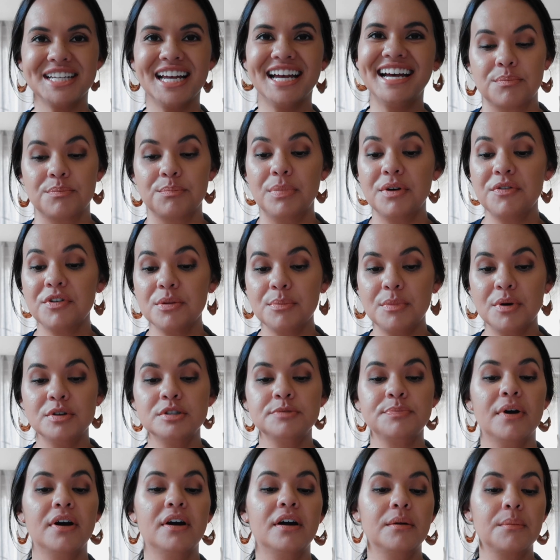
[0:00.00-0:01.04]
but for the
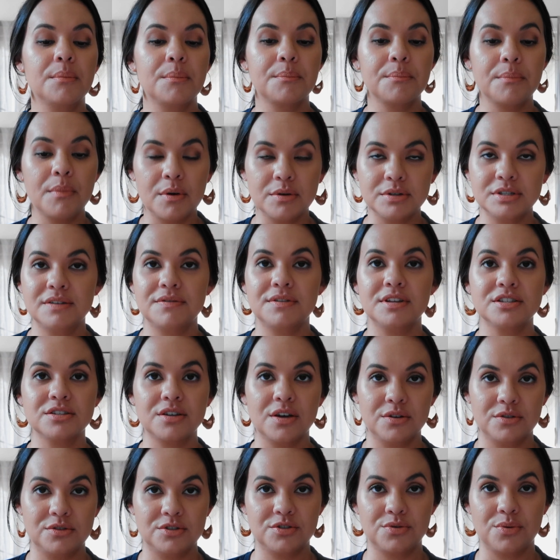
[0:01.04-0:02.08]
most part, most of this
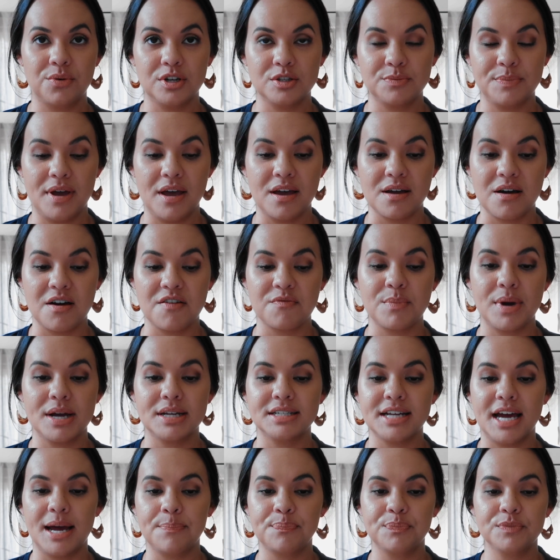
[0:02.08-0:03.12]
goes towards paying off my
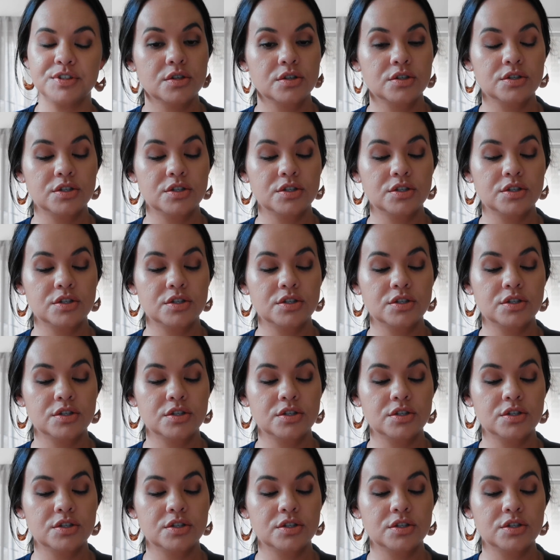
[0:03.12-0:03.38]
debt.